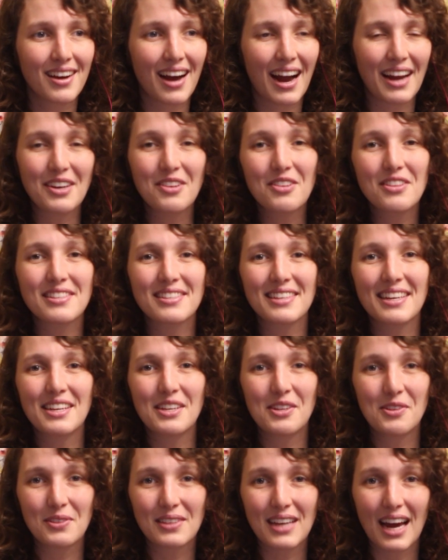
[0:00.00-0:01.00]
I know this lady
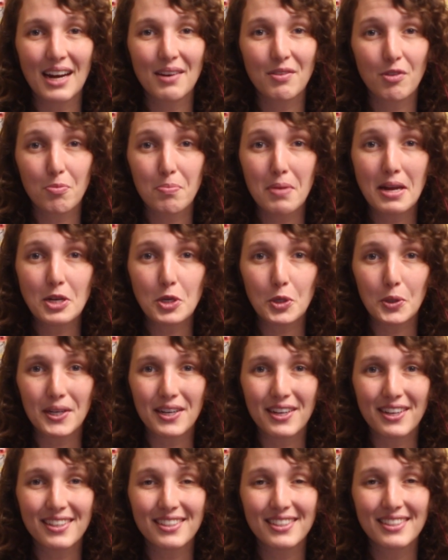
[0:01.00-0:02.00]
who's kind of a
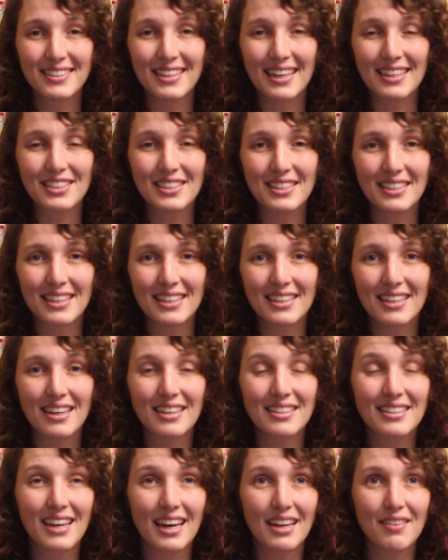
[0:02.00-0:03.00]
matriarch. She's actually
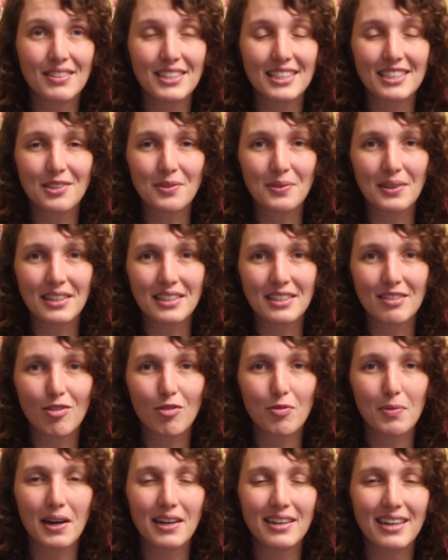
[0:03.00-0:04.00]
a kind of a distant relative
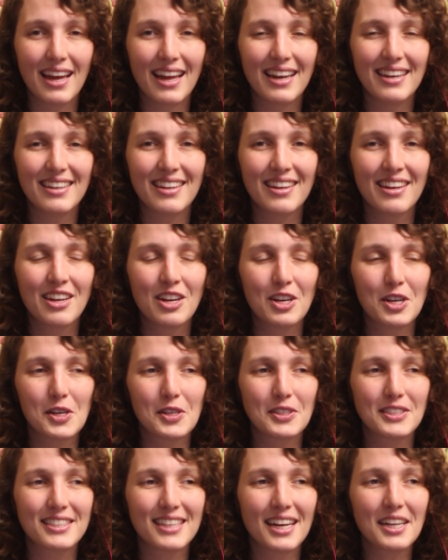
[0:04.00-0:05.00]
of mine, and her
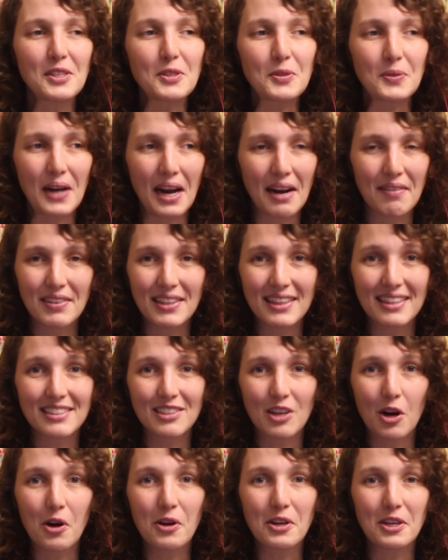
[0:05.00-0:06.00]
sons were having this
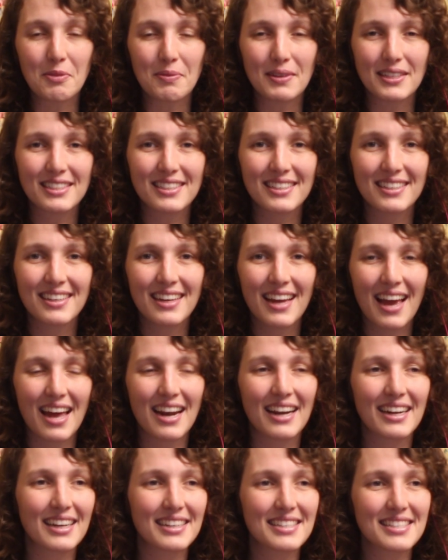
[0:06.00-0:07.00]
argument. And
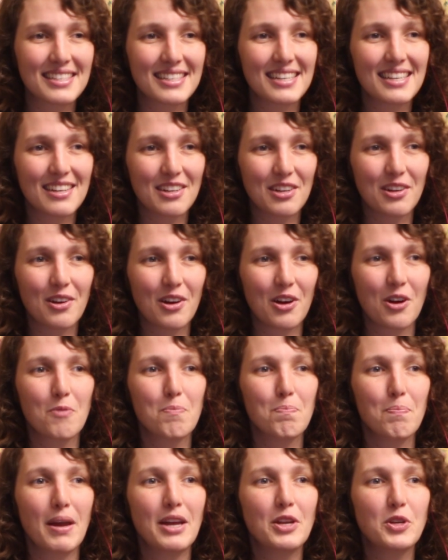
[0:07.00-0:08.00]
I got to see
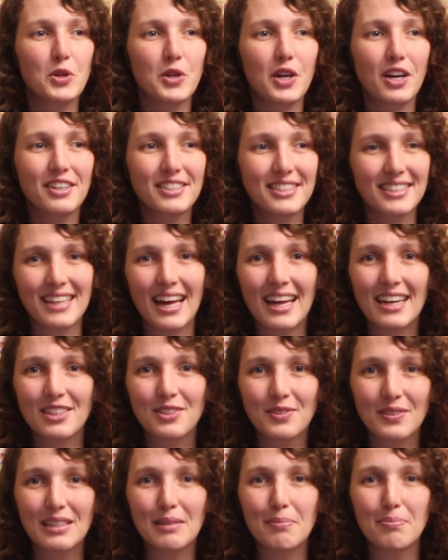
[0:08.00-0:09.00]
her matriarch
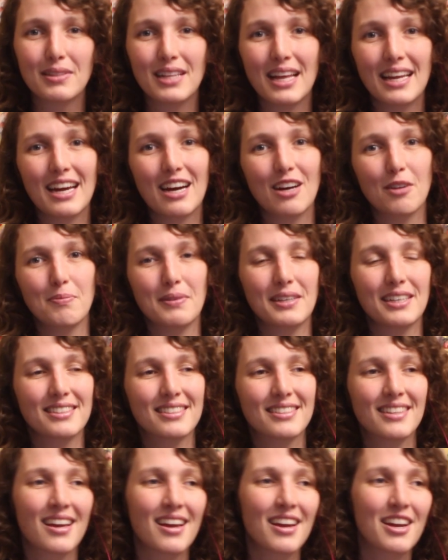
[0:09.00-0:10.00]
status really play out,
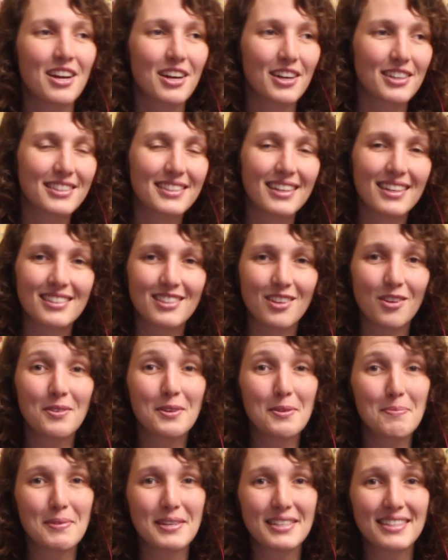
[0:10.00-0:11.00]
because her sons owned
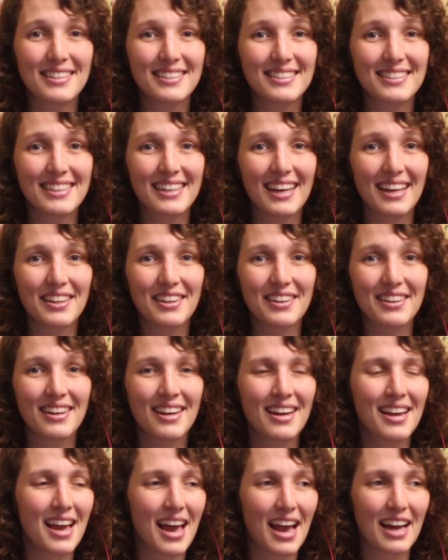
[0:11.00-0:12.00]
a business together
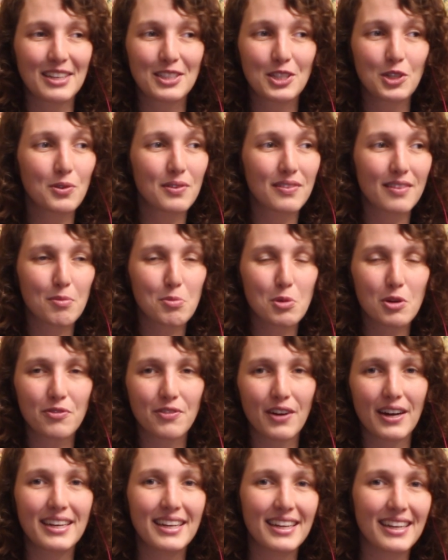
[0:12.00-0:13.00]
and two of them were
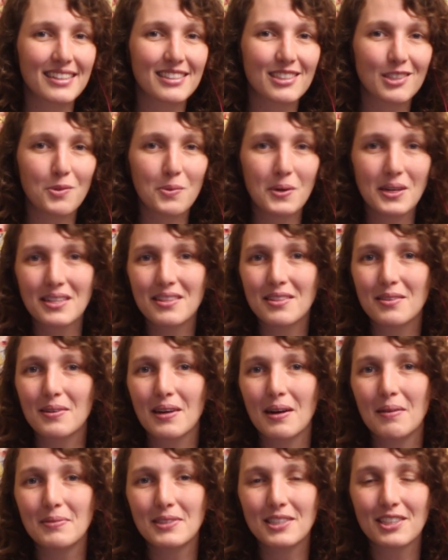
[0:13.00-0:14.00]
fighting, and so one of them
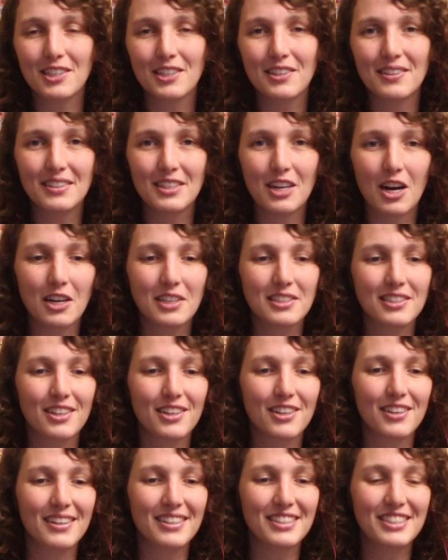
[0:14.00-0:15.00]
comes to her and talks to
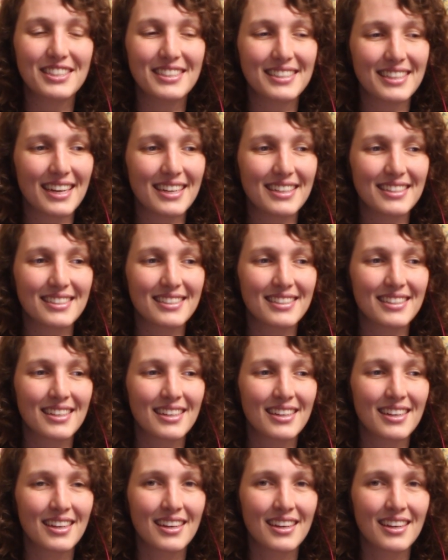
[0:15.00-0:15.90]
her, and she says,